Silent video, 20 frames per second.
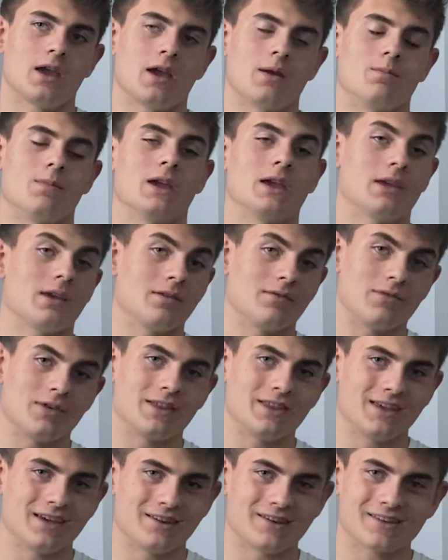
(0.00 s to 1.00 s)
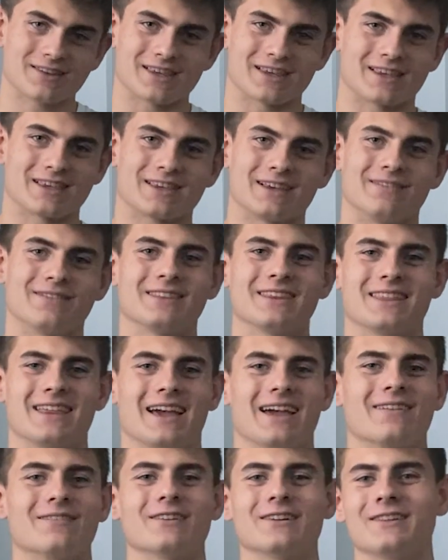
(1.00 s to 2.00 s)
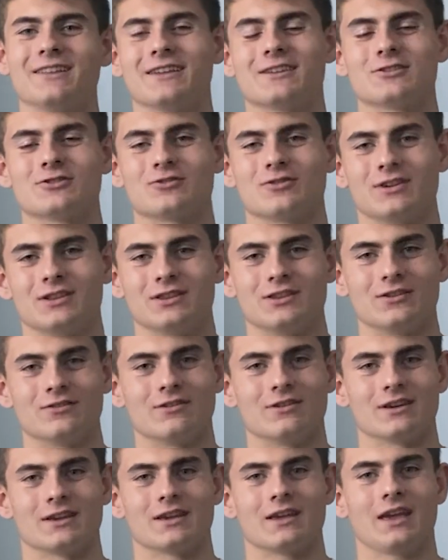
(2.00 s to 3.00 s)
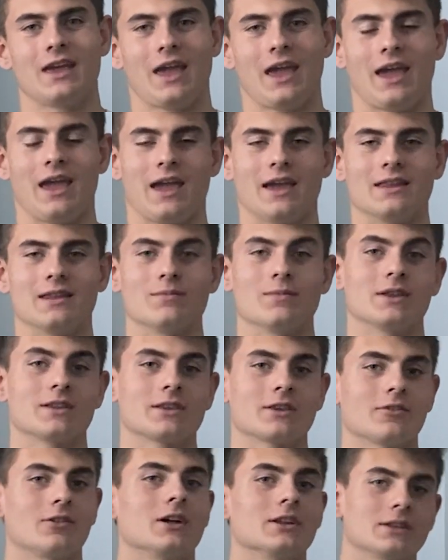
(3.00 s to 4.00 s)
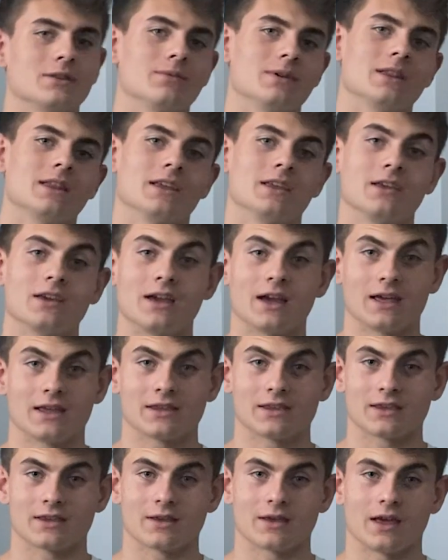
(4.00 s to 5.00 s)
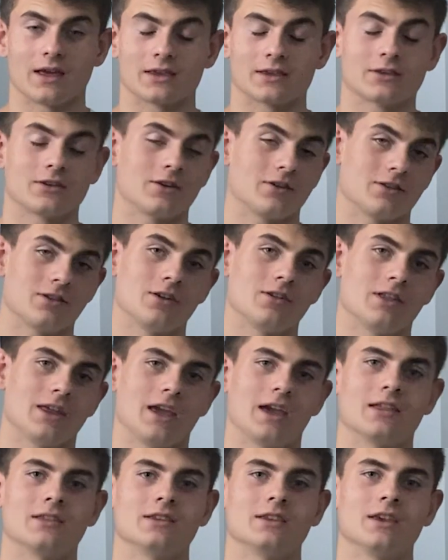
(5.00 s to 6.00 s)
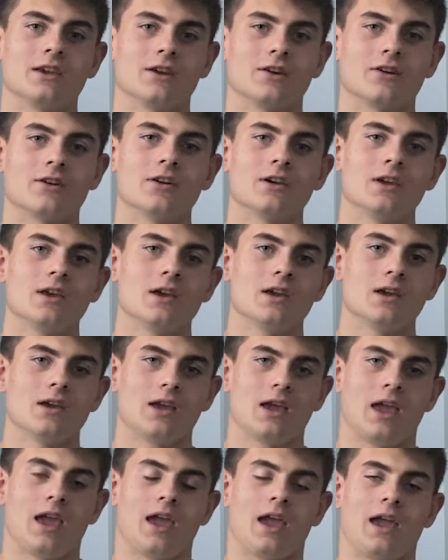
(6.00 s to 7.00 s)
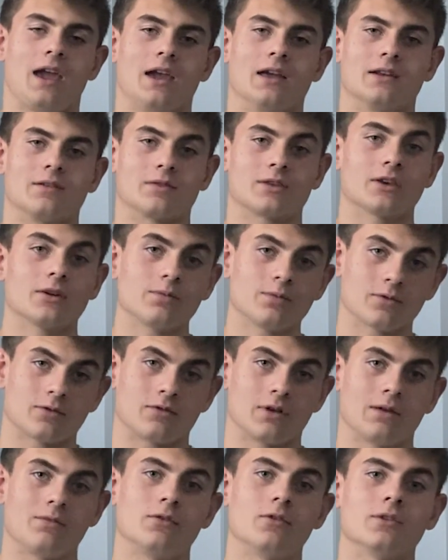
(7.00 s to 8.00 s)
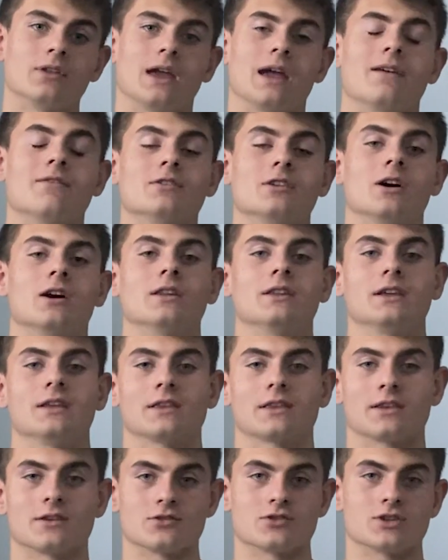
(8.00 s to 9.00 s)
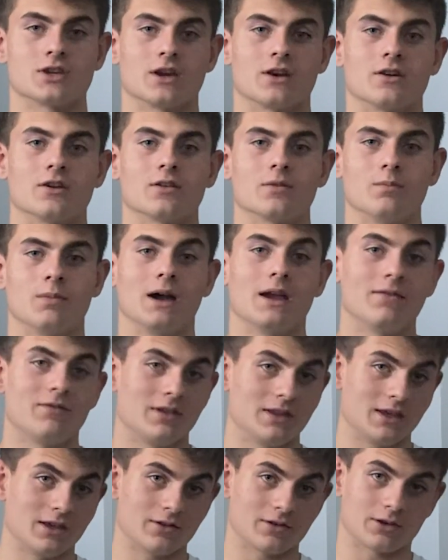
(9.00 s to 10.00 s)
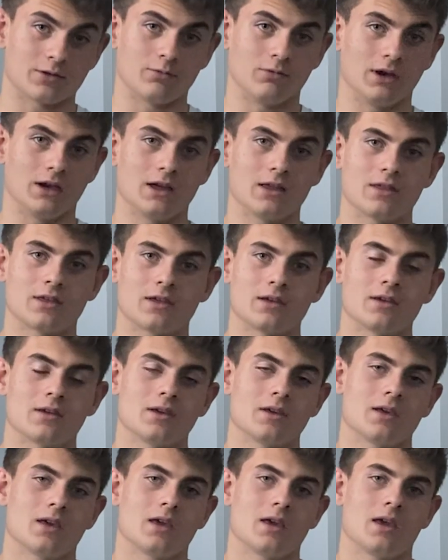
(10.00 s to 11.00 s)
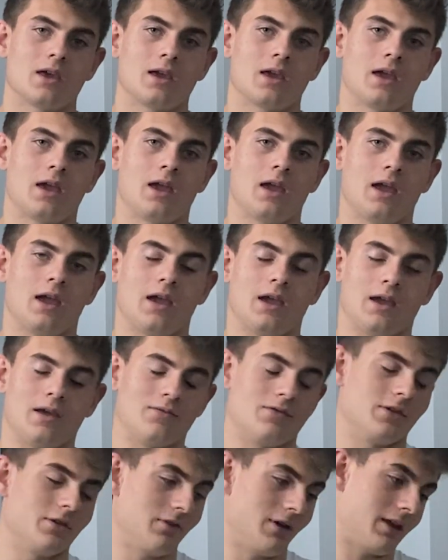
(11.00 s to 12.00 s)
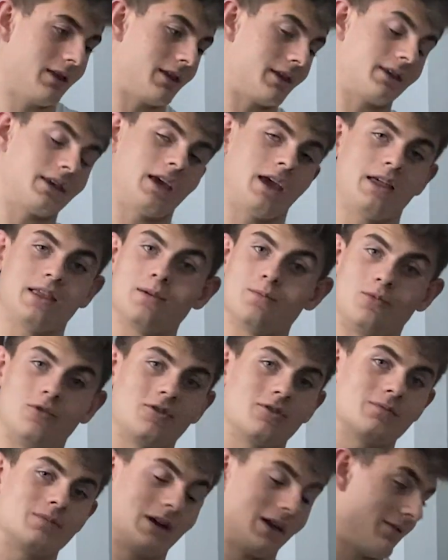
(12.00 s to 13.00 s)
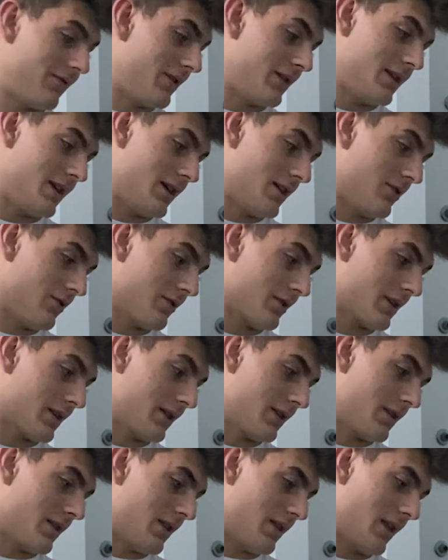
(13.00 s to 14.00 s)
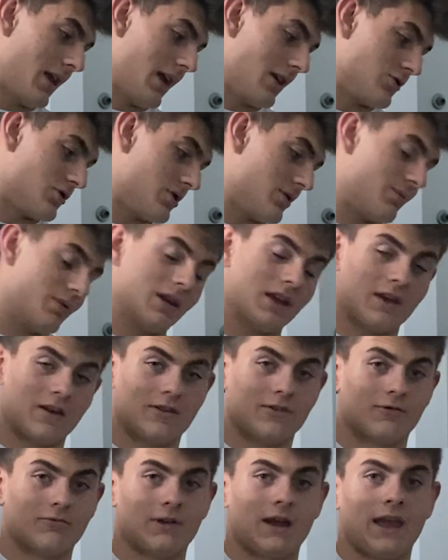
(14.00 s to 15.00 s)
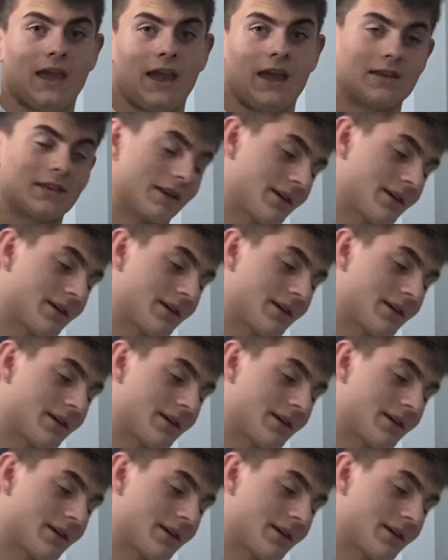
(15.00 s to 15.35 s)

Making videos is something that I really enjoy doing, and it means a lot to me that you guys stuck to the end here. and I'm super grateful to have an audience to share my videos with. And if you'd like to see any more of my videos, they should be on the right hand